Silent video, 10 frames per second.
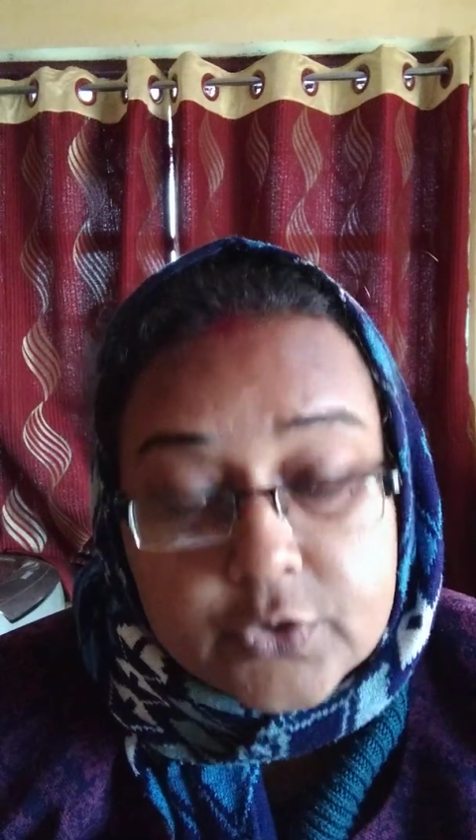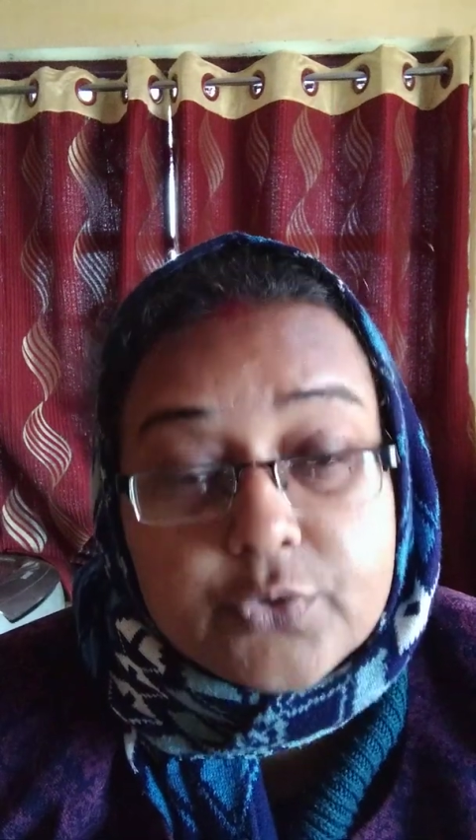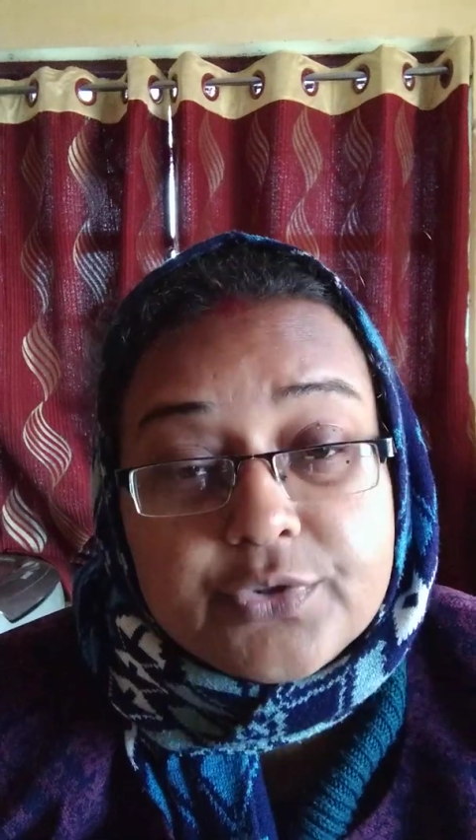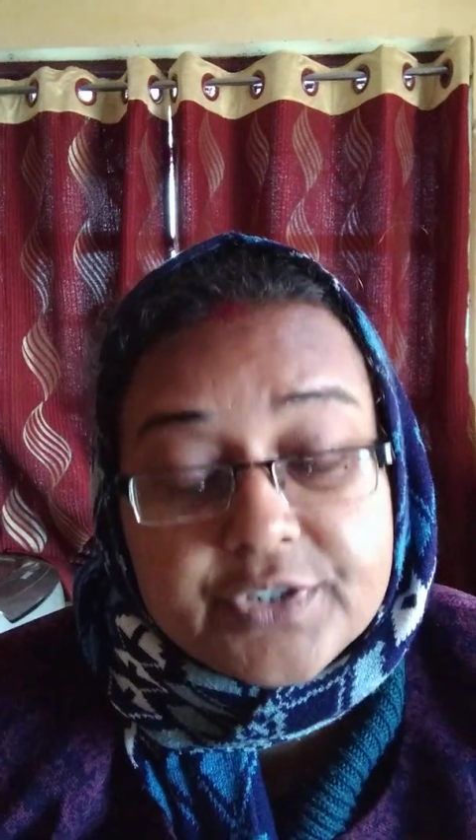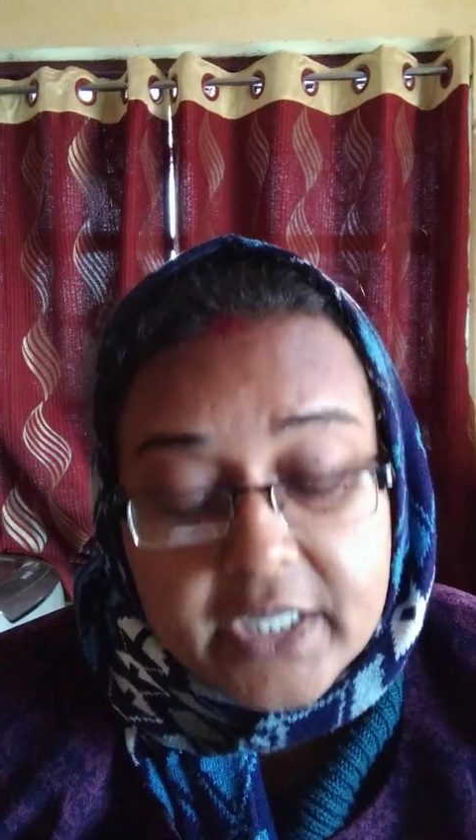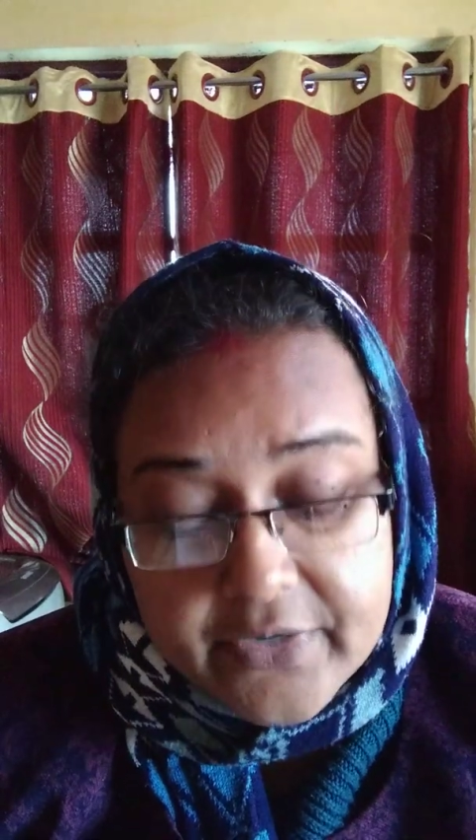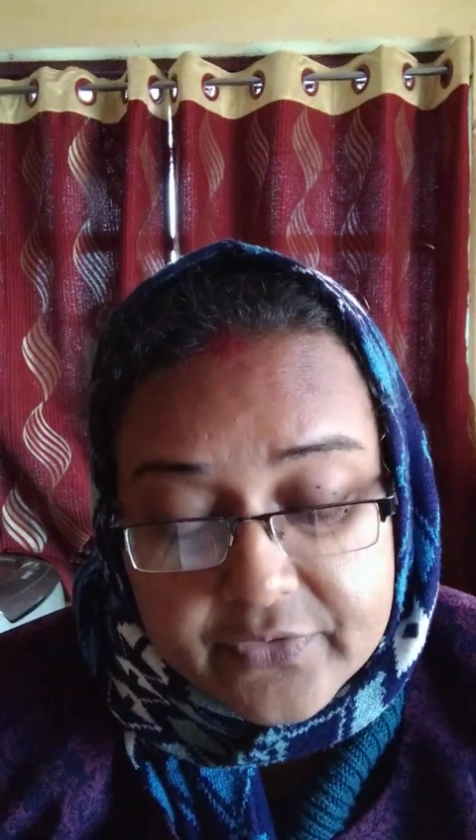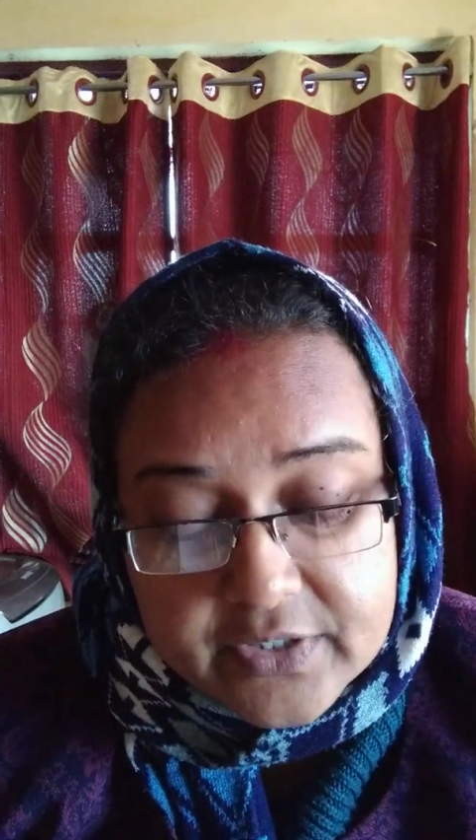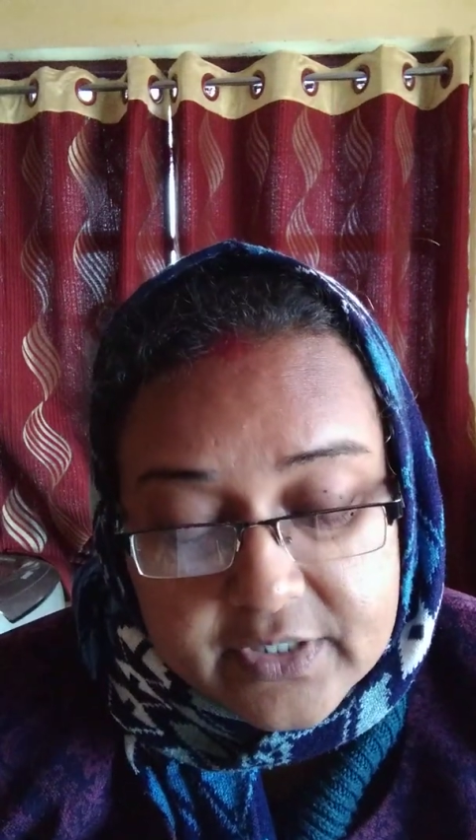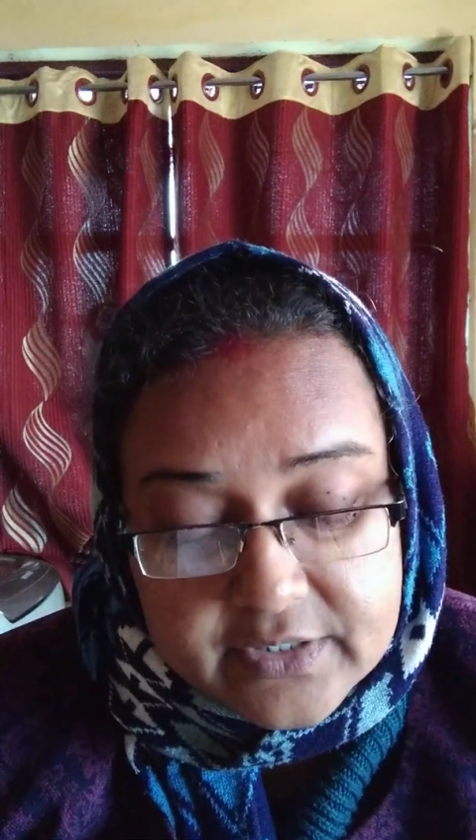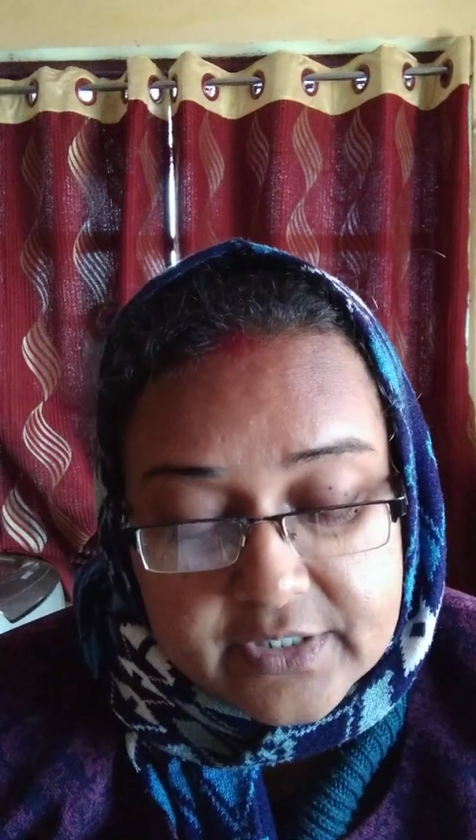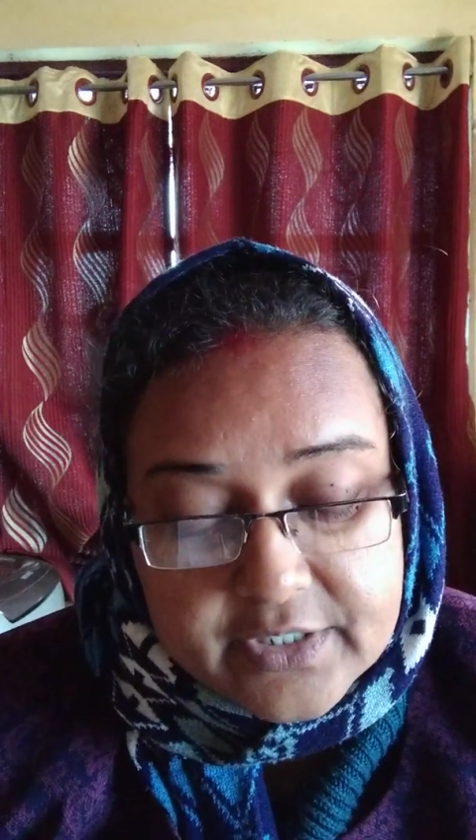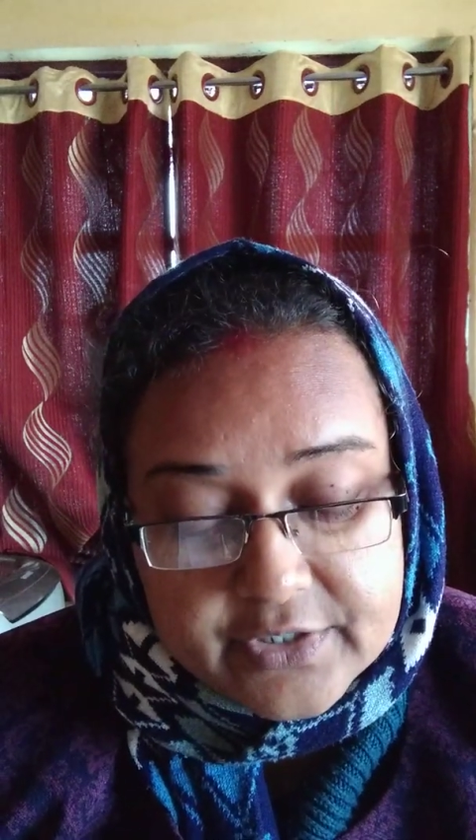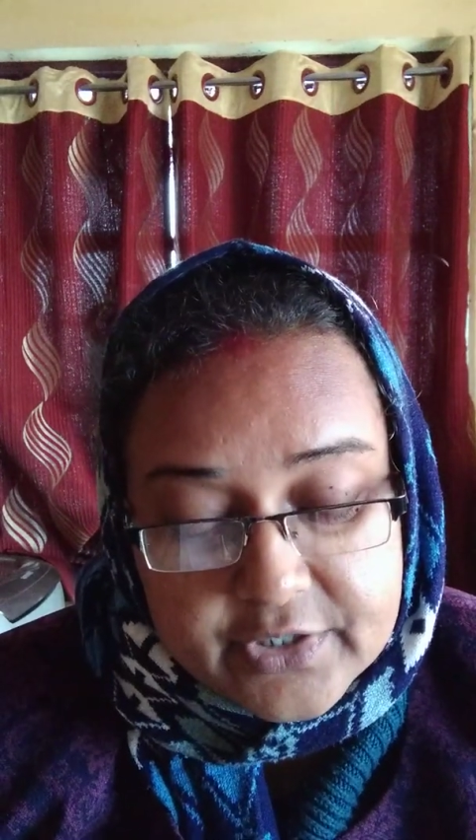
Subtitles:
to save the succeeding